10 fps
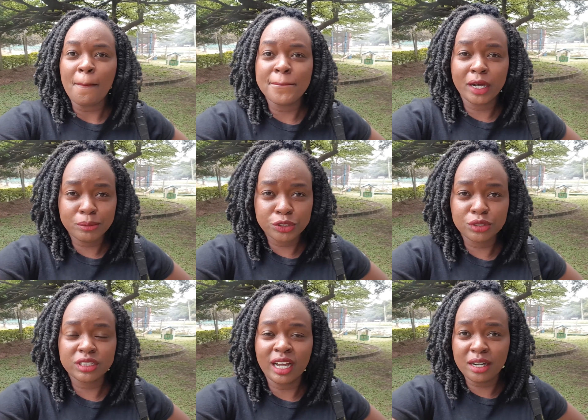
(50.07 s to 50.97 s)
bump
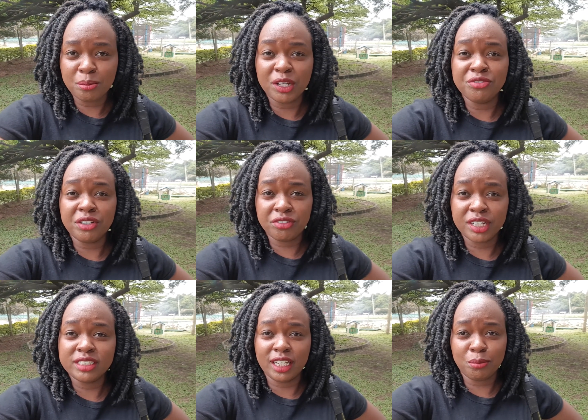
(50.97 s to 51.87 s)
shoots are my
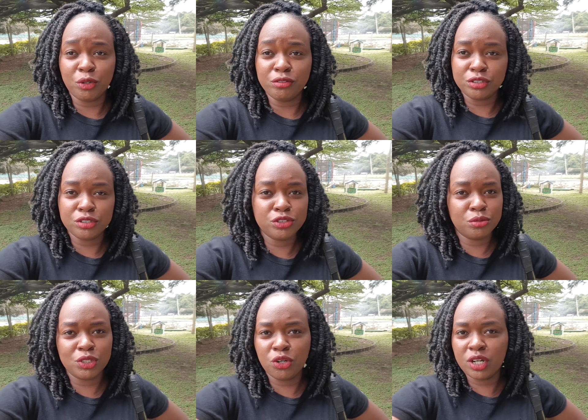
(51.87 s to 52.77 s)
favorite type of shoots,
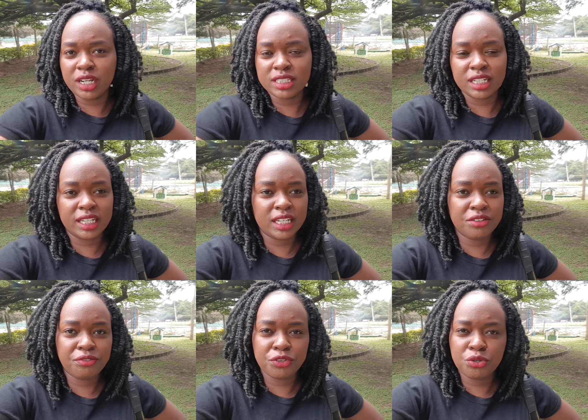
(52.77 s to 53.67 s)
to be honest. Like,
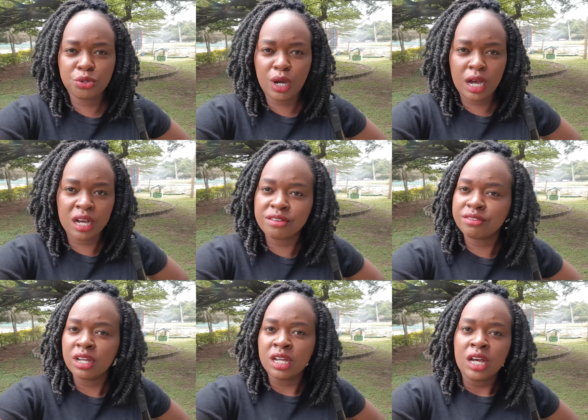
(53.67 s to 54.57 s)
if you have
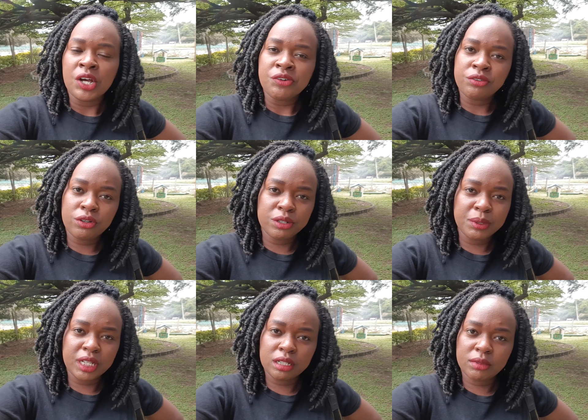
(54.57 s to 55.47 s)
followed
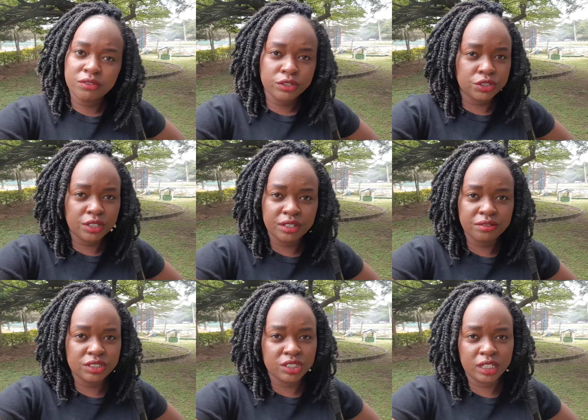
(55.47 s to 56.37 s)
me in my
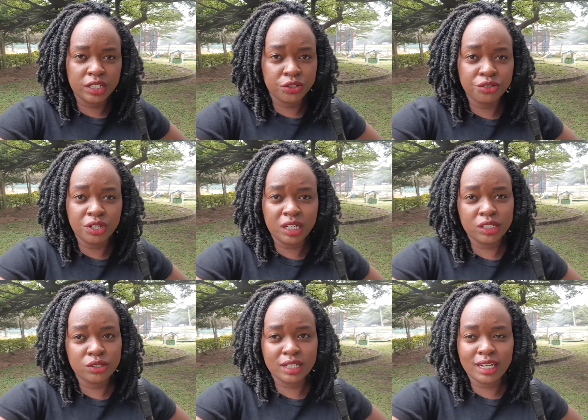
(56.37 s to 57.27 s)
photography journey, you really
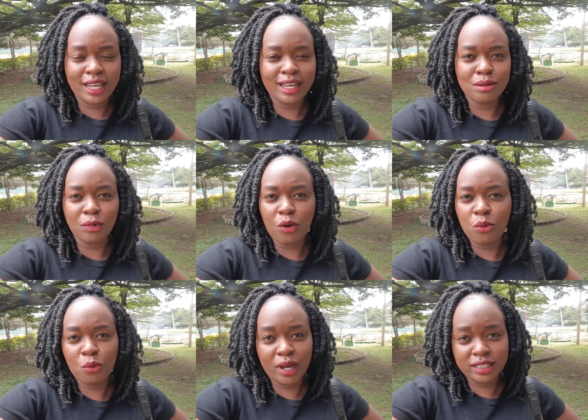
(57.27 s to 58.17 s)
know that I am
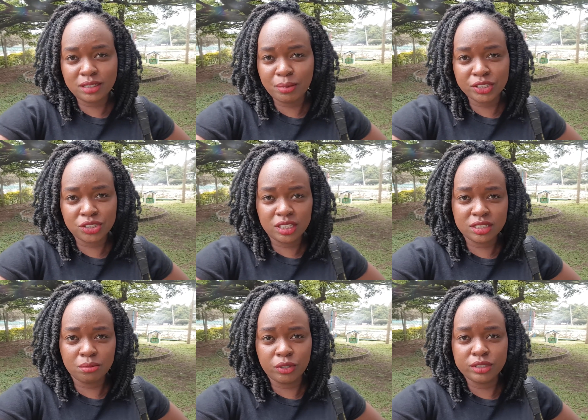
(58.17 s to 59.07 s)
quite
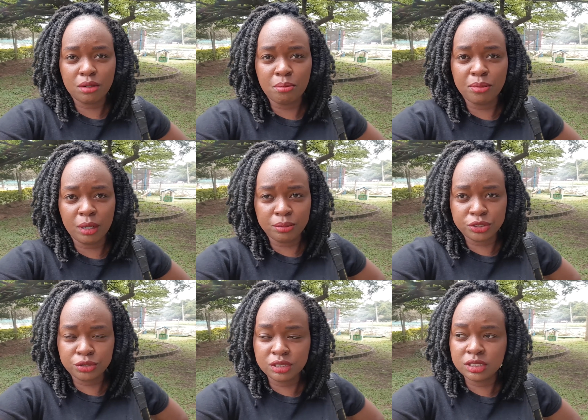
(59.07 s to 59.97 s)
passionate about bump
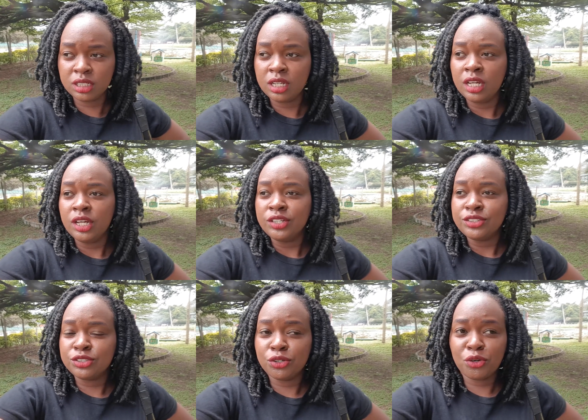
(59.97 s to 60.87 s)
shoots.
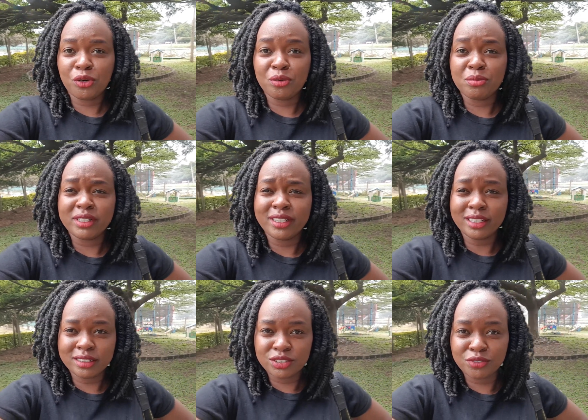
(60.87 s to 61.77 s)
So
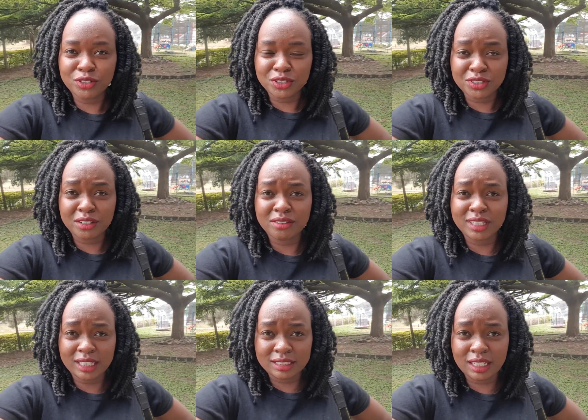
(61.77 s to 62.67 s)
getting to photograph
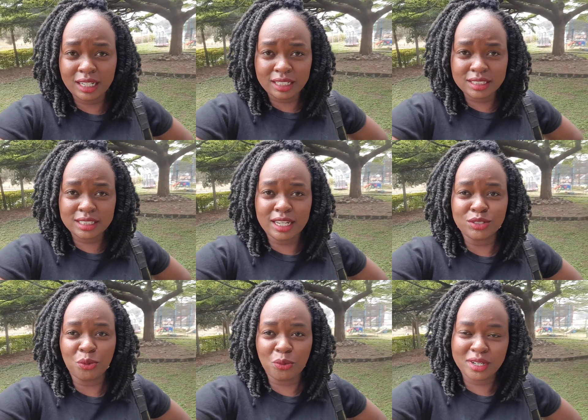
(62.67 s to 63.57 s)
30 ladies
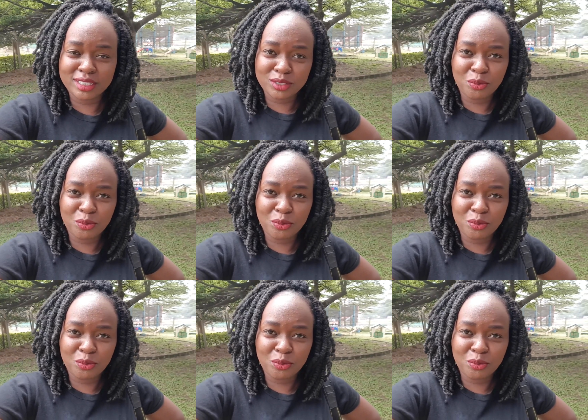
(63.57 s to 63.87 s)
at once